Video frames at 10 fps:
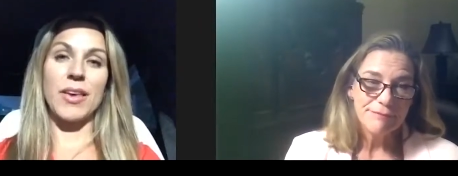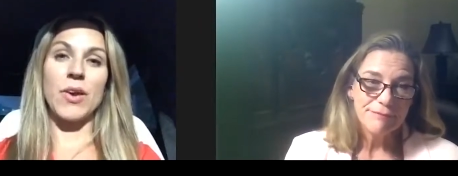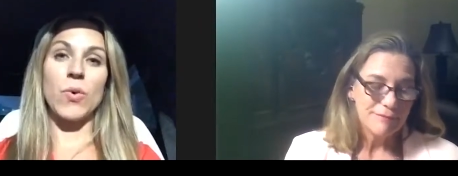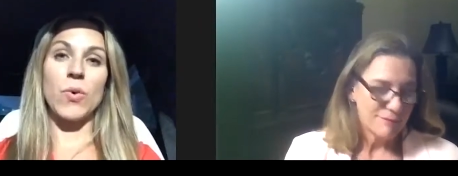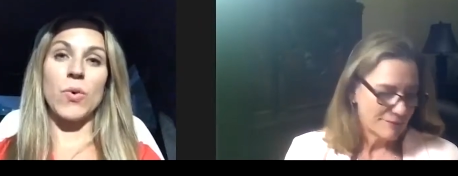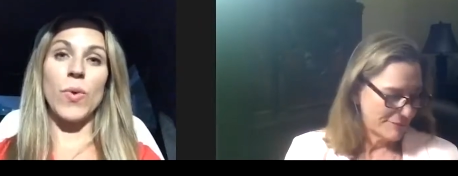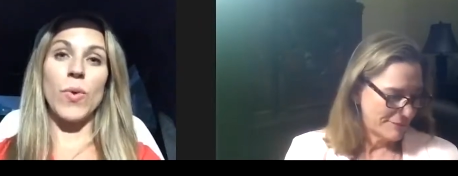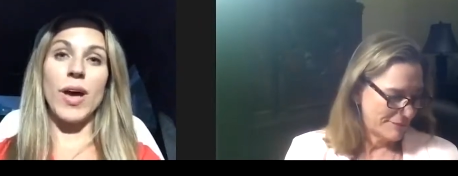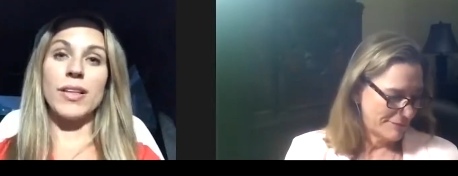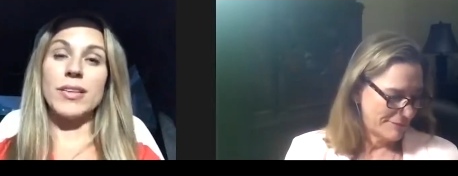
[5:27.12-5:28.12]
Speaker 1: Well, a
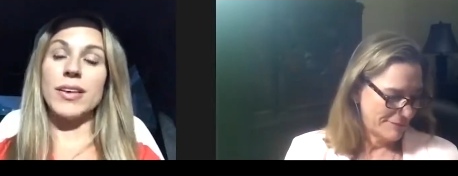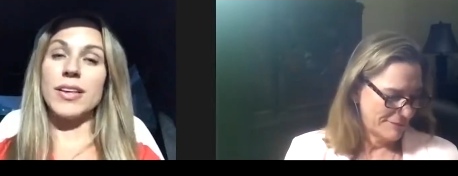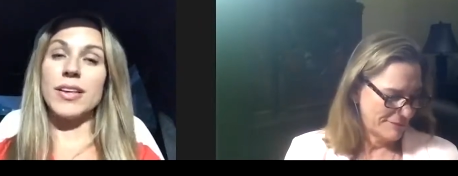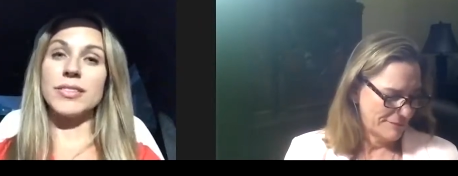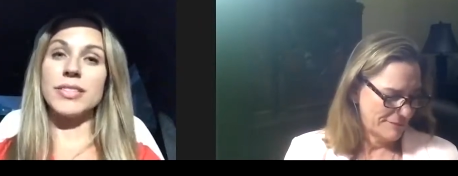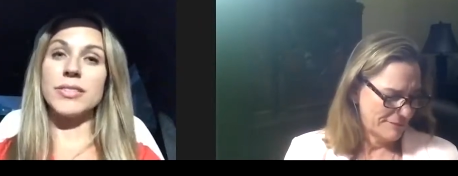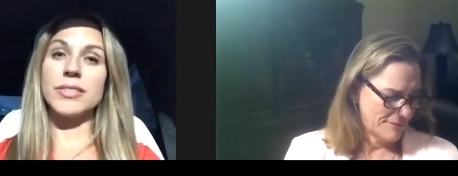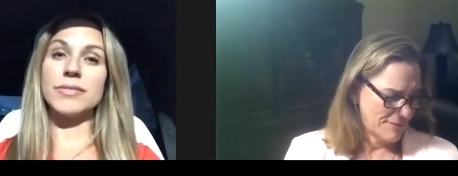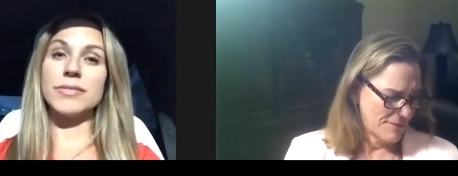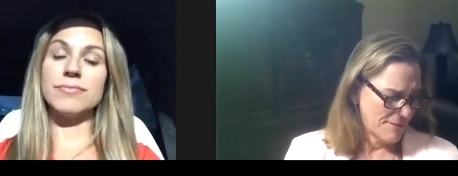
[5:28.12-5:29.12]
little
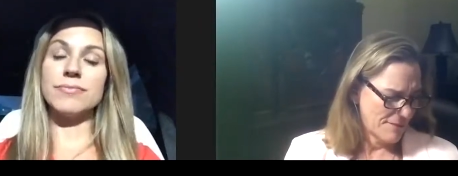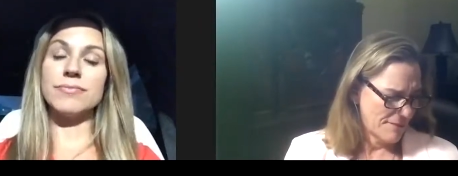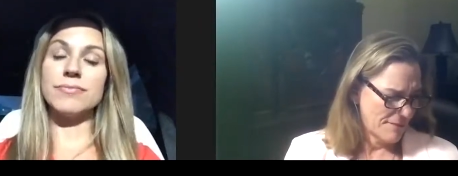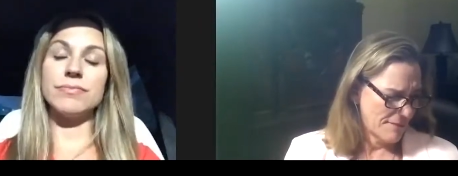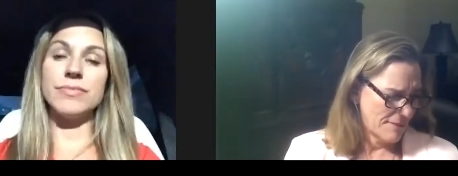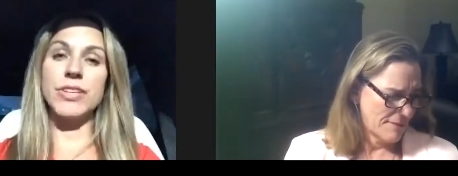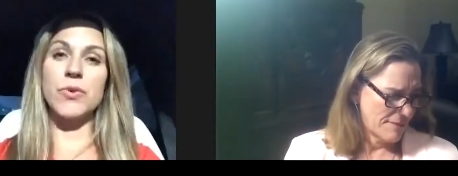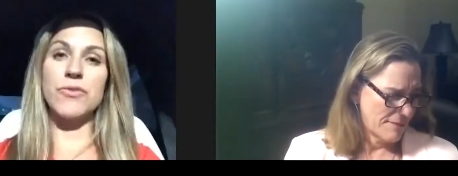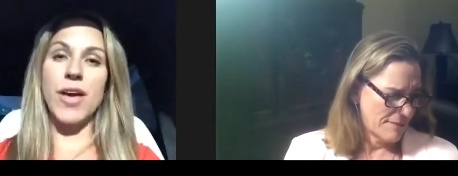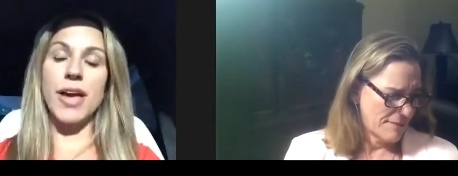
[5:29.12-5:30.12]
known fact is
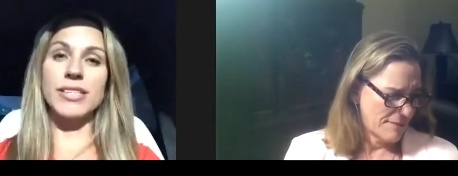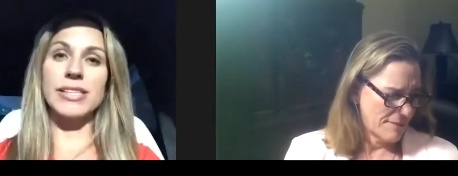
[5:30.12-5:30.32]
that